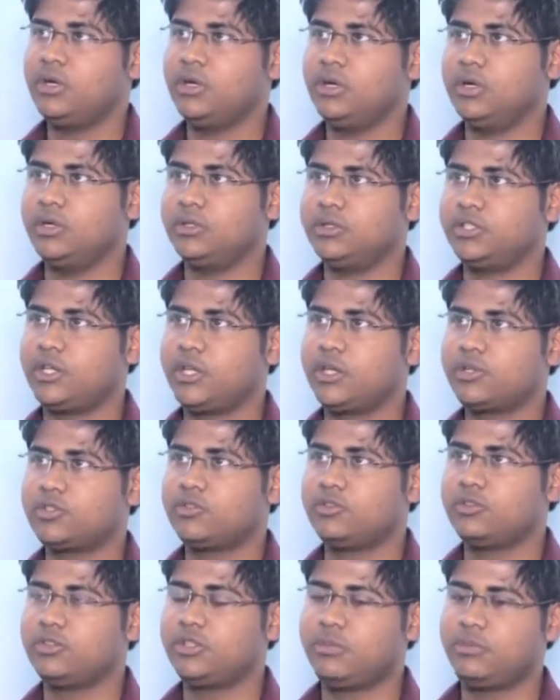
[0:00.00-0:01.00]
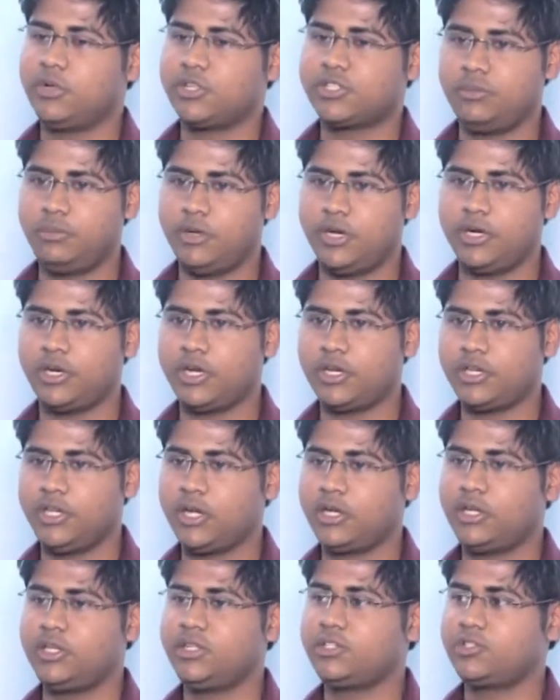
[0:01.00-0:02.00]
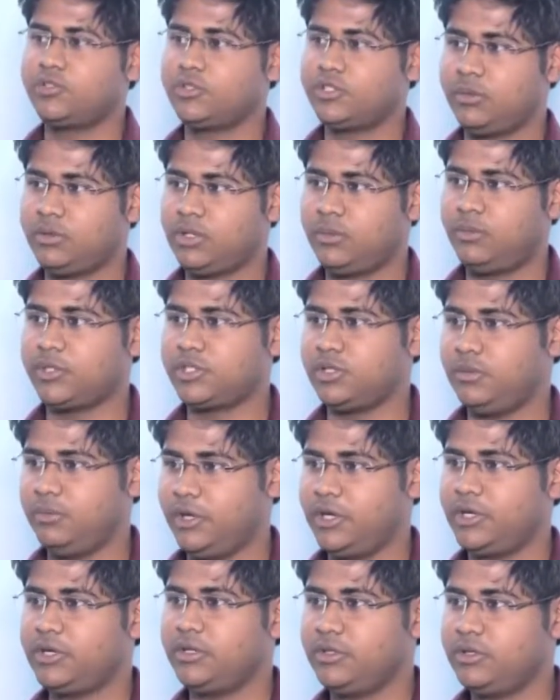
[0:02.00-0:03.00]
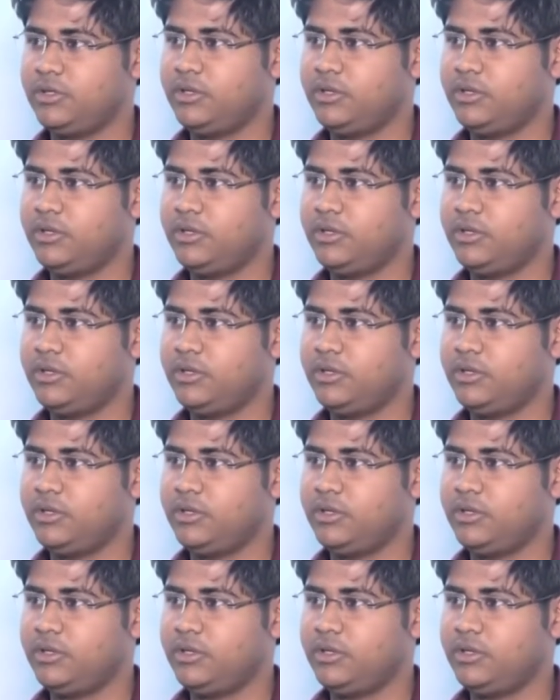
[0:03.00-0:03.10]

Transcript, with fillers: Uh, then I have to do the puzzle part. I take these to jump the puzzle part.